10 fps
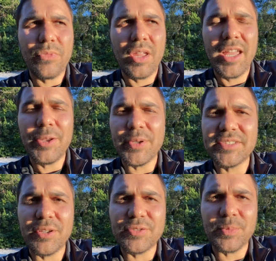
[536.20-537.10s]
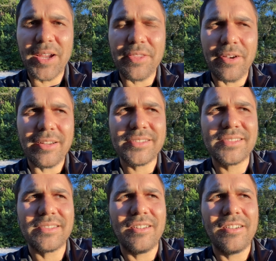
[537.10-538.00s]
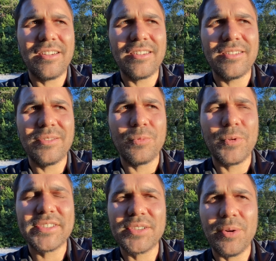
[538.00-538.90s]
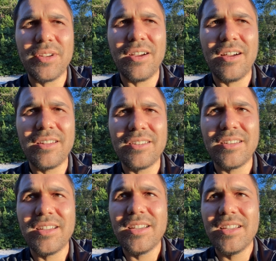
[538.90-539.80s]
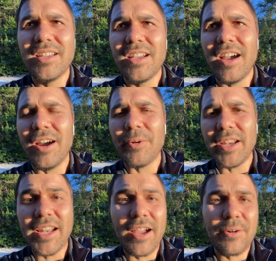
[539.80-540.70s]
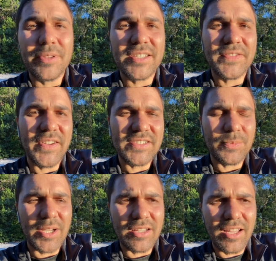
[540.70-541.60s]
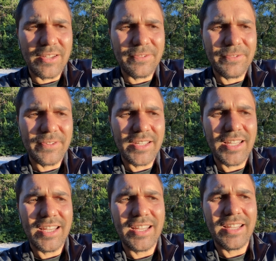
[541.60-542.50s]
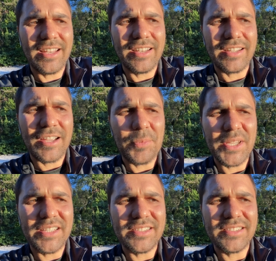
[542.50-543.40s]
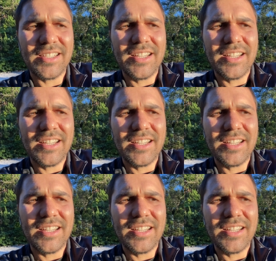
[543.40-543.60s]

anyways, those are my thoughts on what's going on right now in this phase of my life, and coming